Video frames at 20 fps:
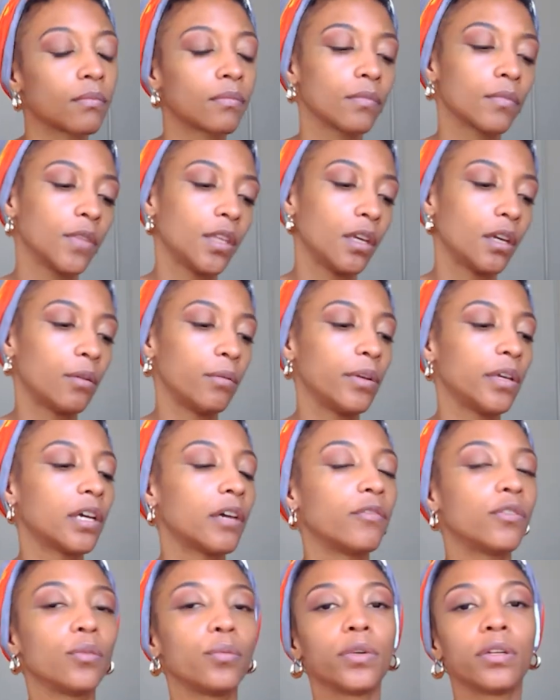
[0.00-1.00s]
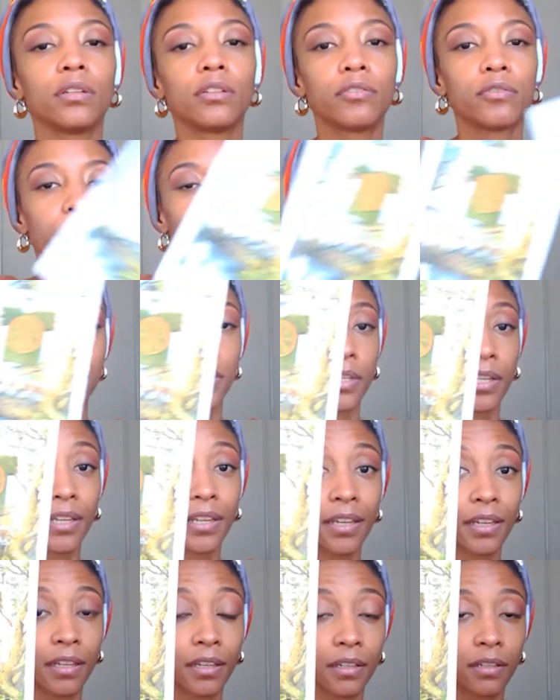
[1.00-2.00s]
Yeah, we have the Wheel of Fortune
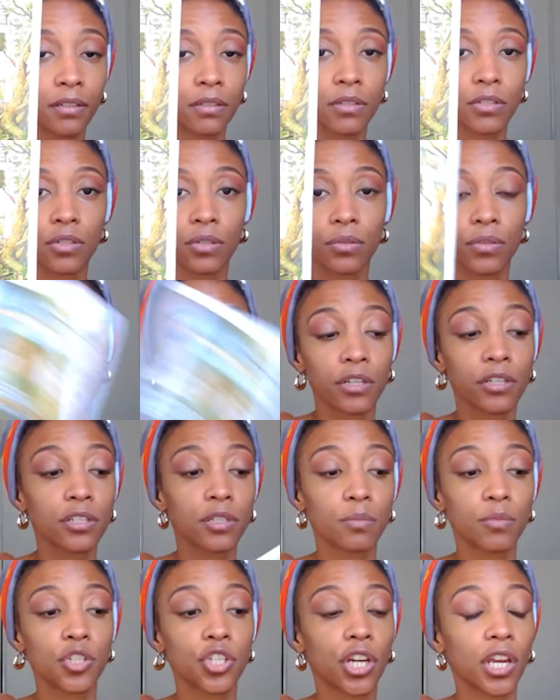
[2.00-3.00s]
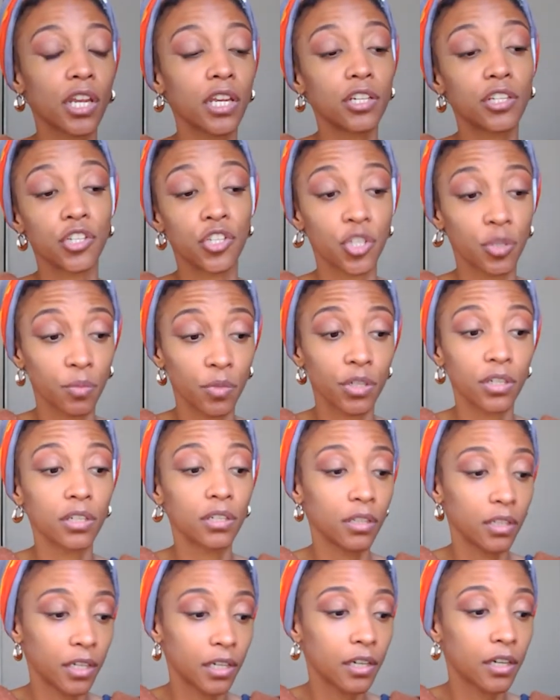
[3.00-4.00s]
again. So there's some change or some good
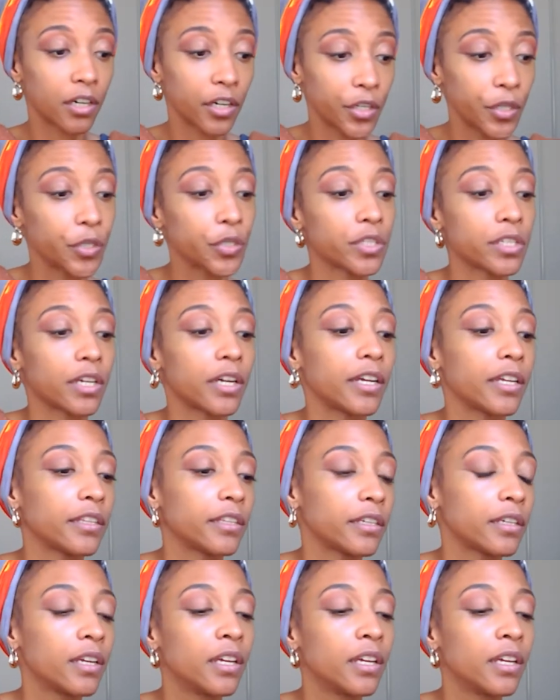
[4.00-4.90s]
luck on your side.